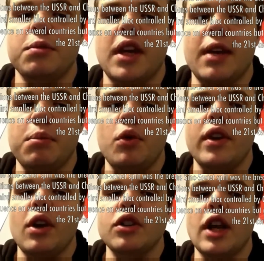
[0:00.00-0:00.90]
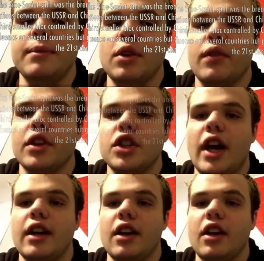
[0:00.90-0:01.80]
began moving jobs over to
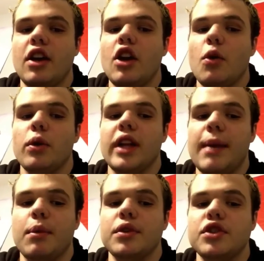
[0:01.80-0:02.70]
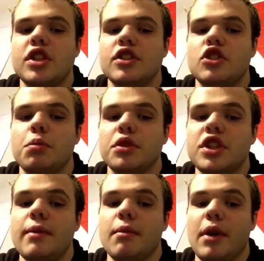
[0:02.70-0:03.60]
China, where labor was super
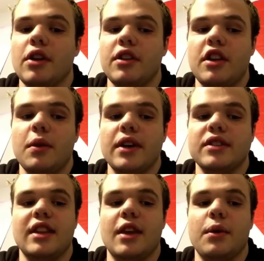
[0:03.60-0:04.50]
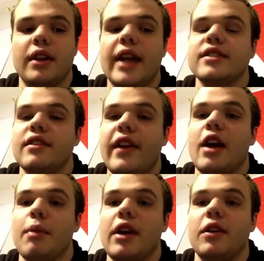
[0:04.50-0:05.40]
cheap compared to the US and there were less
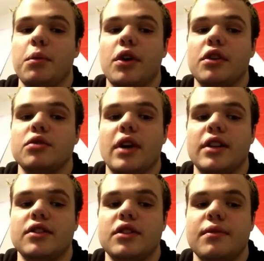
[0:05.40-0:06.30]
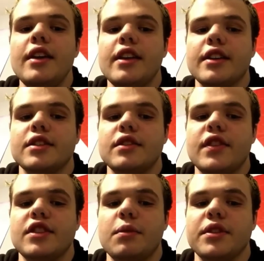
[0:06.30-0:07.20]
environmental and workers' rights. Nixon's
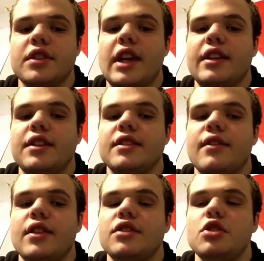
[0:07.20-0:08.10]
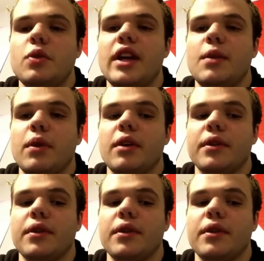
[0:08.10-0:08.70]
visit was in 1972, and he won a